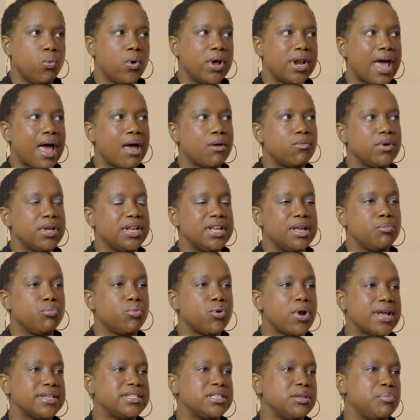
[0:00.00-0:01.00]
What I would
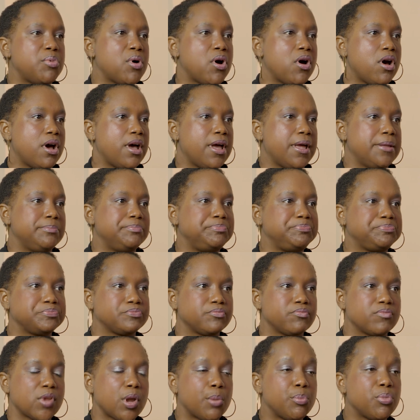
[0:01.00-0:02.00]
impress
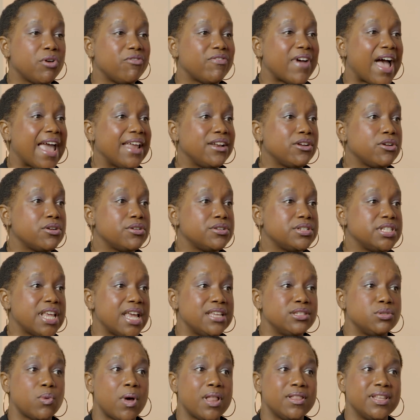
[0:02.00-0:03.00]
upon providers
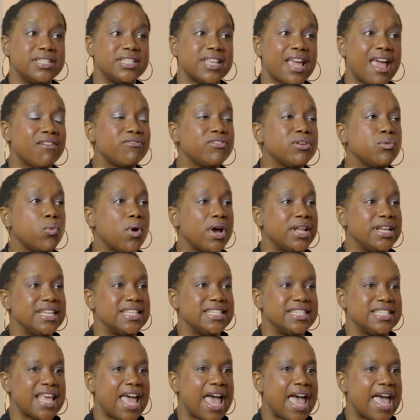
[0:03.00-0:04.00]
as well as everyone
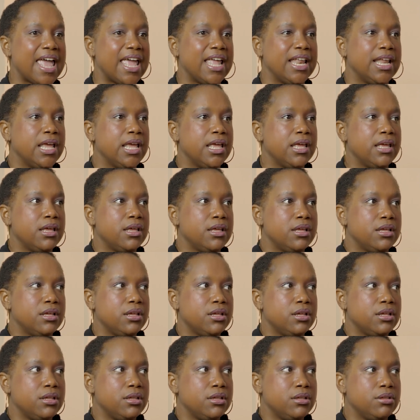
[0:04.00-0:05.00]
is that
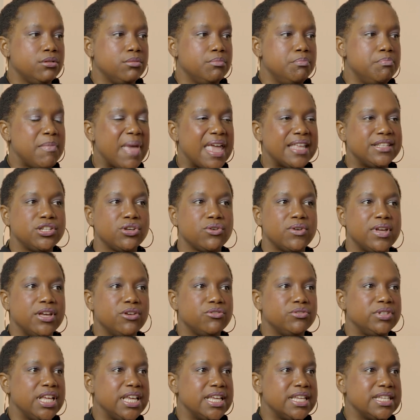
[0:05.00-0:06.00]
mental
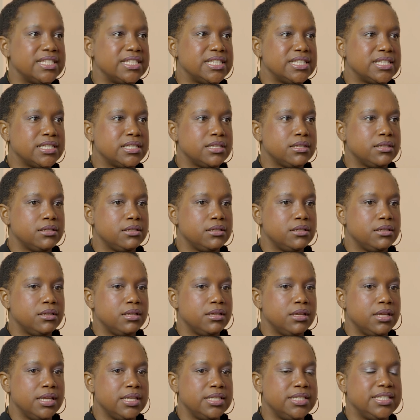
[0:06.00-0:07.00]
illness
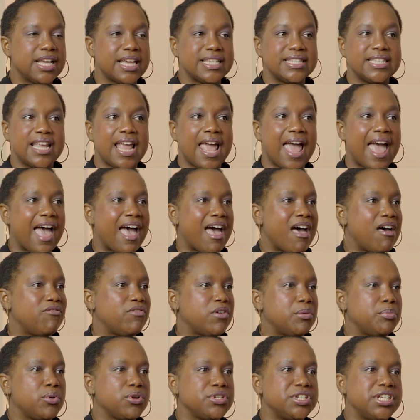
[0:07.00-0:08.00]
doesn't
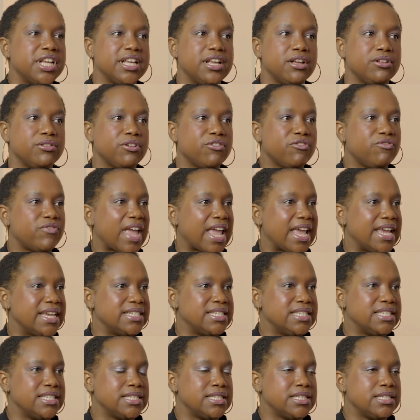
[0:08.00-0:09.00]
have a particular
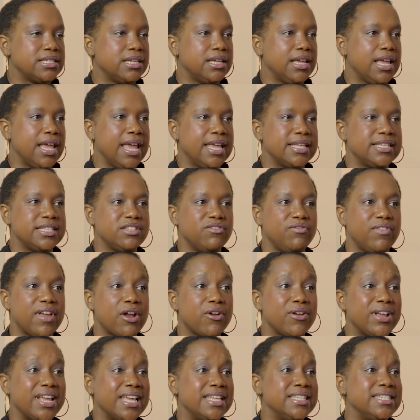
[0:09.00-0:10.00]
face. It's
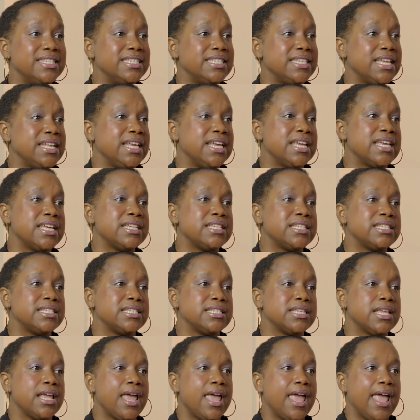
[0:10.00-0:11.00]
very
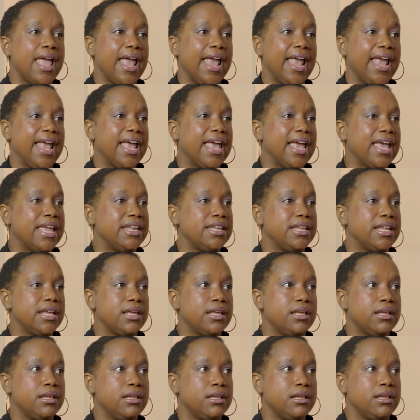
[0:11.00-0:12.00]
insidious,
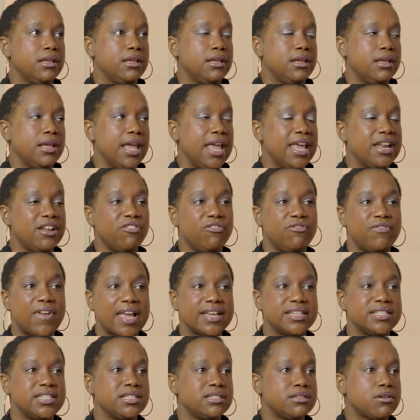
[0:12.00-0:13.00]
and it
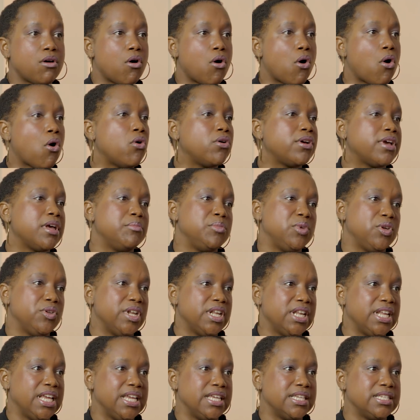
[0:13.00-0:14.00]
affects all
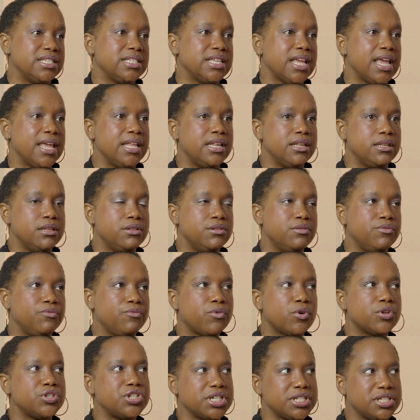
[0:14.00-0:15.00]
communities, and
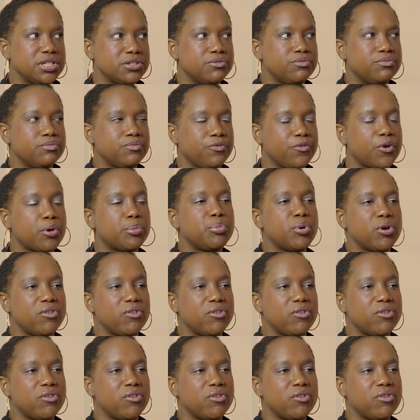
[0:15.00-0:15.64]
for